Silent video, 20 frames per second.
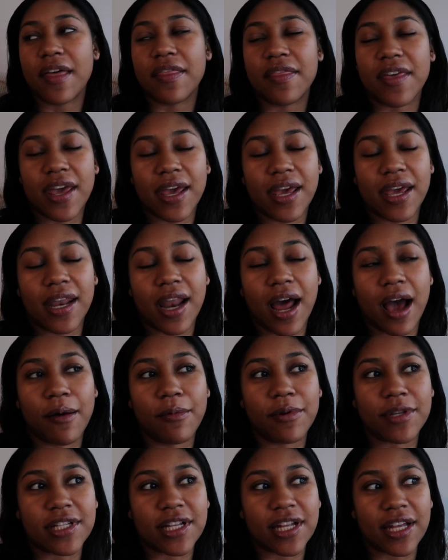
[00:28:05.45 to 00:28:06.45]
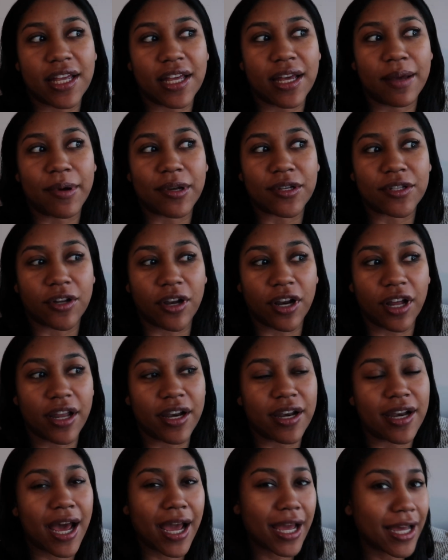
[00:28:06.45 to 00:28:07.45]
Then I was thinking about starting a
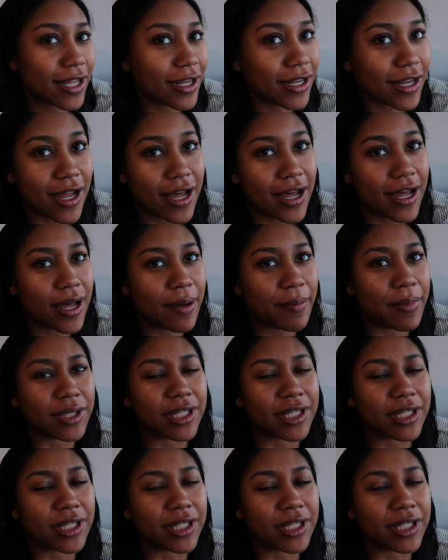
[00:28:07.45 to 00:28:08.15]
nightclub,